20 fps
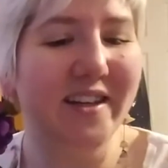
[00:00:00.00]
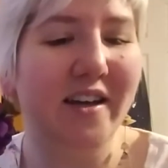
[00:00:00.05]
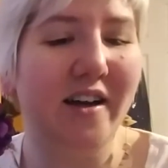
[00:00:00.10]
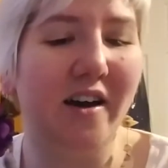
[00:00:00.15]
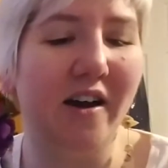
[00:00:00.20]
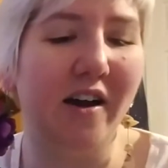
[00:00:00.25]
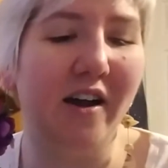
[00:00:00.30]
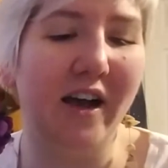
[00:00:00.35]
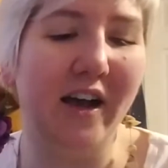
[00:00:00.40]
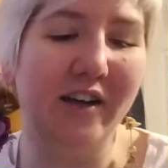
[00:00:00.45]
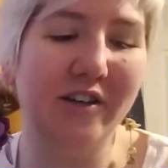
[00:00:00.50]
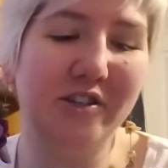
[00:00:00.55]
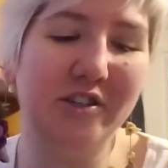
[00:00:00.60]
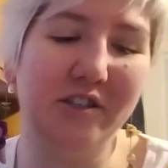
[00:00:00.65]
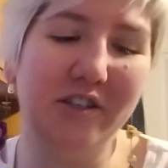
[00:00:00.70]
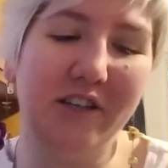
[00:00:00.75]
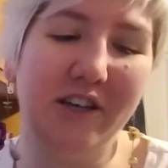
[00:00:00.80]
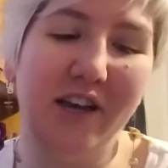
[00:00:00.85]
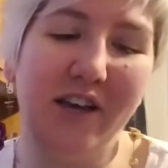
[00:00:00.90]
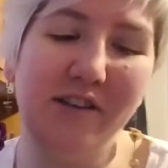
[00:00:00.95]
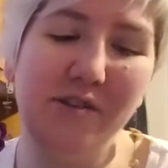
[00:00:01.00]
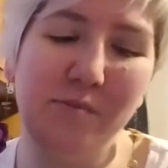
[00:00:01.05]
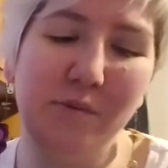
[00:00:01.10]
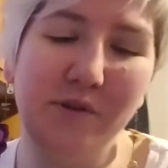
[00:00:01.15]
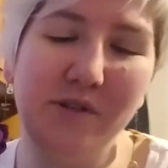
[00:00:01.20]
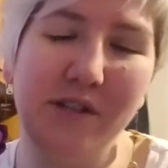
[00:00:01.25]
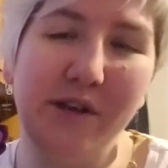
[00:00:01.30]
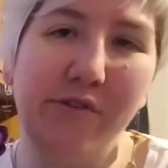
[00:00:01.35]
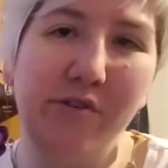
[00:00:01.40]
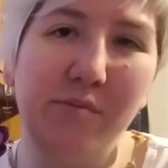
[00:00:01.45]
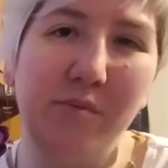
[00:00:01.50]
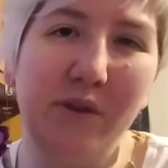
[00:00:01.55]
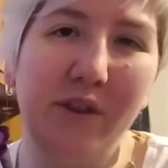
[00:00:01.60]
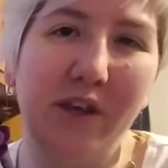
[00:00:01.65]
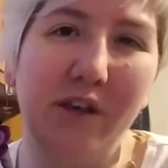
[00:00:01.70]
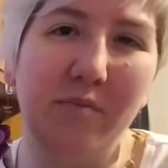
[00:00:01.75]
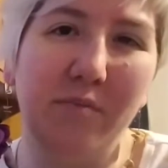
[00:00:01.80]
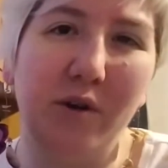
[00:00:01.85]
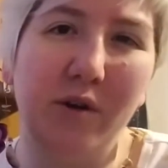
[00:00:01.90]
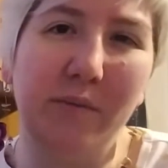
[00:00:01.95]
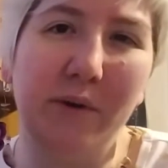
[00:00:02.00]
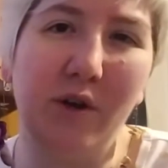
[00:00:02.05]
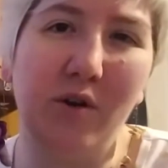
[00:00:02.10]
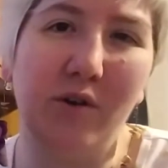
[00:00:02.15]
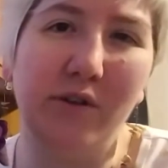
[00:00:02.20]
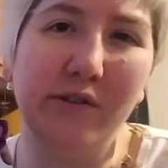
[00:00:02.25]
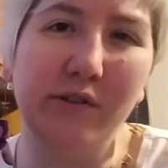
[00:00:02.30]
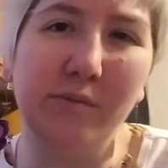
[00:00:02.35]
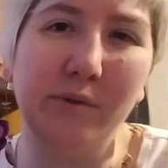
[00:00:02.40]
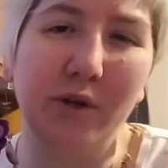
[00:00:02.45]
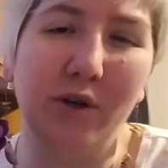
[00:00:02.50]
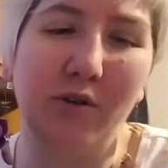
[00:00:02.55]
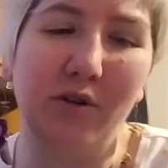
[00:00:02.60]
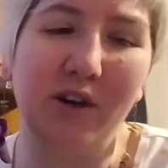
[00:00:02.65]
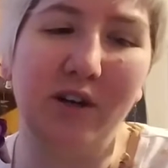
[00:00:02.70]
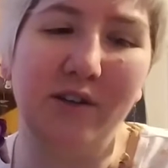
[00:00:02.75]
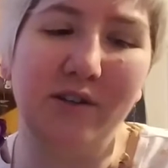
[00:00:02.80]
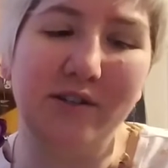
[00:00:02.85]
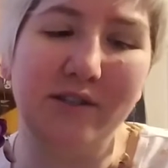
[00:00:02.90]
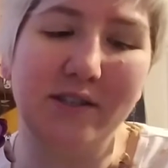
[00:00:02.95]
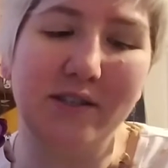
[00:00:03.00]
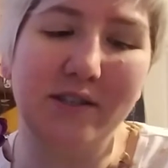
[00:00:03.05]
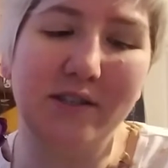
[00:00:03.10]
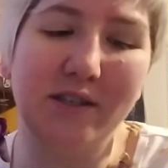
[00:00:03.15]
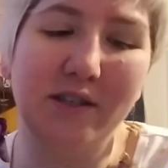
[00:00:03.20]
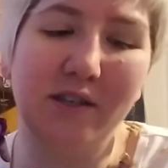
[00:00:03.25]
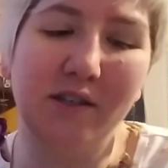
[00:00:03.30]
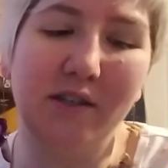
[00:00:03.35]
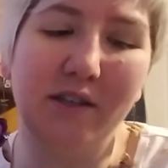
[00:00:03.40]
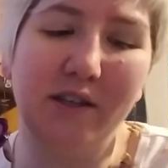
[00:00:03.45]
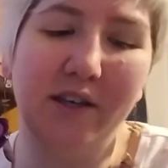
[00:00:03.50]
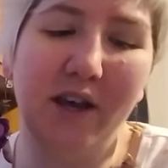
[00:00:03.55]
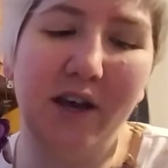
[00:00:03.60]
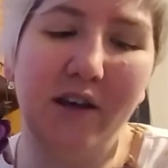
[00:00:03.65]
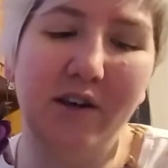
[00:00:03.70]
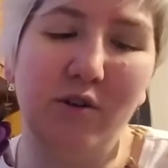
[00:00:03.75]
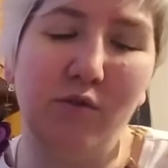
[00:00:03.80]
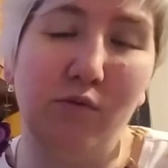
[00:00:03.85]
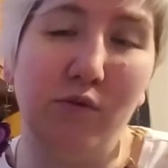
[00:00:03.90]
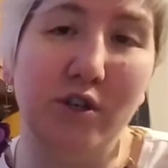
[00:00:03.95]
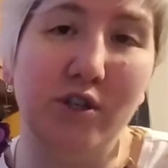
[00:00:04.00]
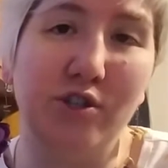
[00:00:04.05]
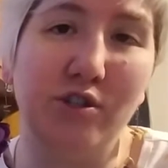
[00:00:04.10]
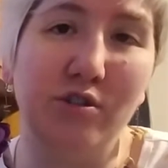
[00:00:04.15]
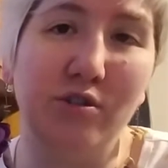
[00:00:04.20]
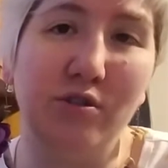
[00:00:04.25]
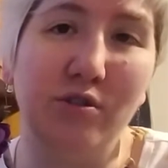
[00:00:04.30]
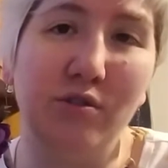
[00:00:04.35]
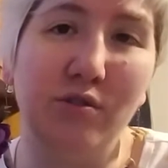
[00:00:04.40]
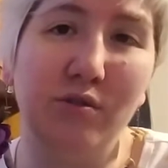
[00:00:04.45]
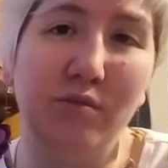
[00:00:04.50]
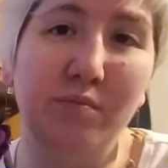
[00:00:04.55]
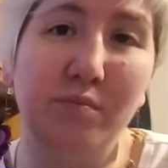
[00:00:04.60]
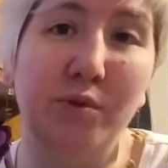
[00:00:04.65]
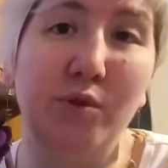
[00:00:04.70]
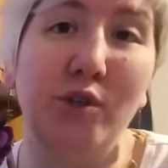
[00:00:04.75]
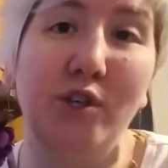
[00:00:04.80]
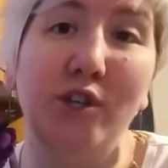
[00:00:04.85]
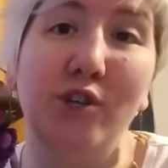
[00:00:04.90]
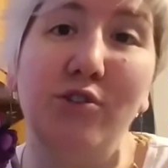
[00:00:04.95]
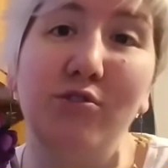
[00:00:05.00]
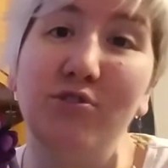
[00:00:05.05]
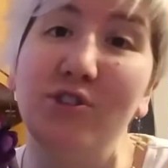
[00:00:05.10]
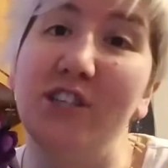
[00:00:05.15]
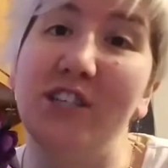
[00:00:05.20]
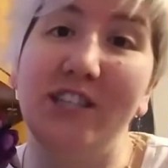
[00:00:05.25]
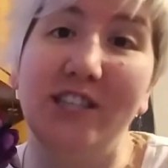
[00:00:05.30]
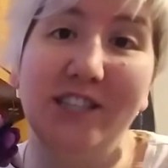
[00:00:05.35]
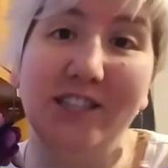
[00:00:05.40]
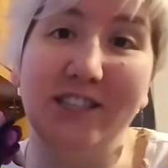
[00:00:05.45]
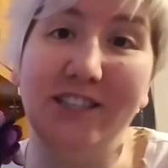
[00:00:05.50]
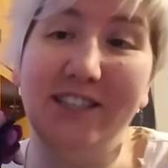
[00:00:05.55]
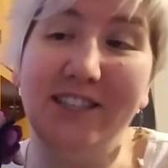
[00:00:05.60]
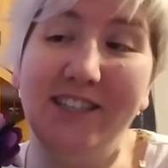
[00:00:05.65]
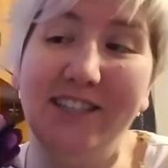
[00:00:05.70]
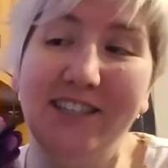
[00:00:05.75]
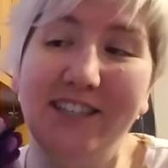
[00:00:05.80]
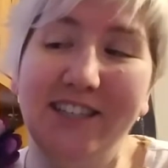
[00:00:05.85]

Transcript: Actually, I suppose that would be like one of my ultimate grails, is to get an original Beauty Green,